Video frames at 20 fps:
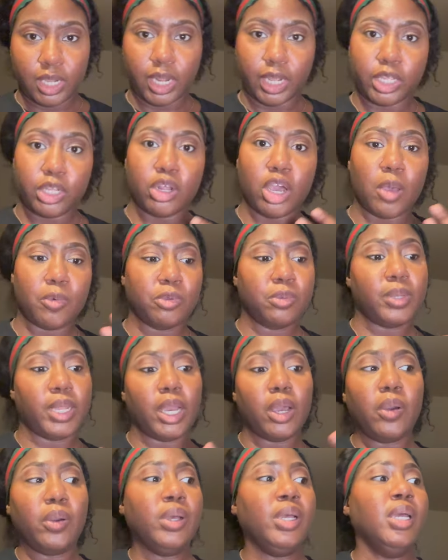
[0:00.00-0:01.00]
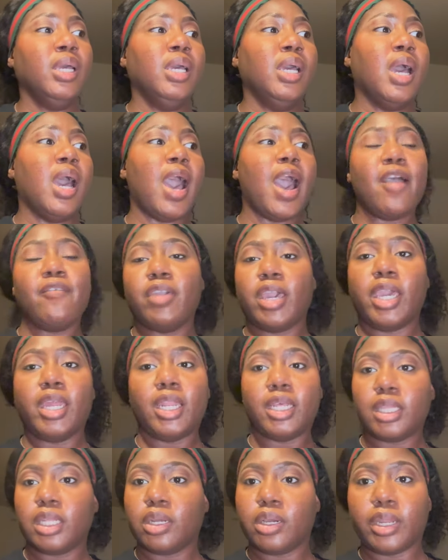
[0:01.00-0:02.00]
Like, you know how people like, oh, I haven't ate
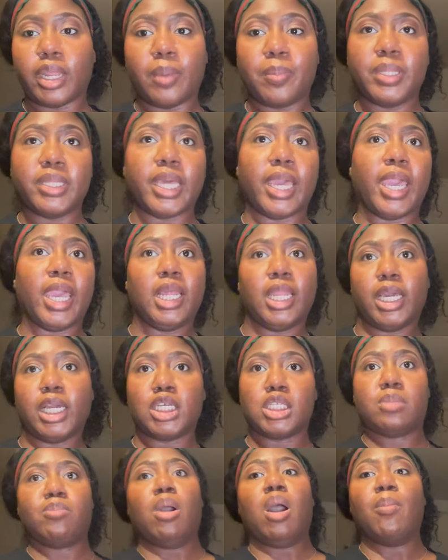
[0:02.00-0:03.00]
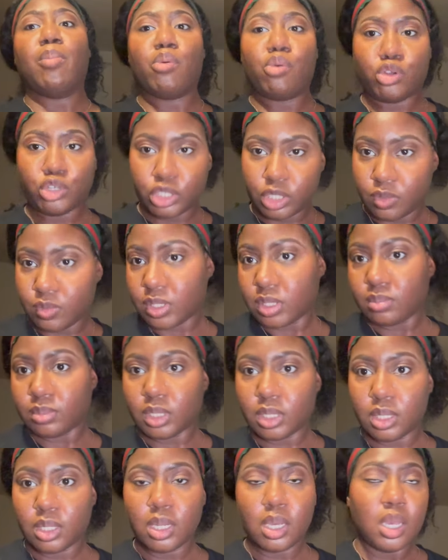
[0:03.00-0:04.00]
nothing all day, but they ate, like, a small portion or
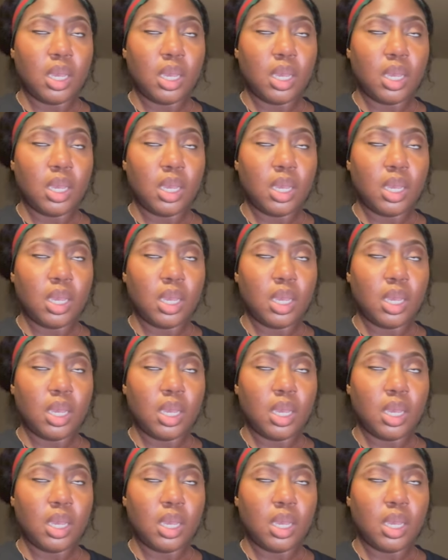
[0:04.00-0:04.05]
something.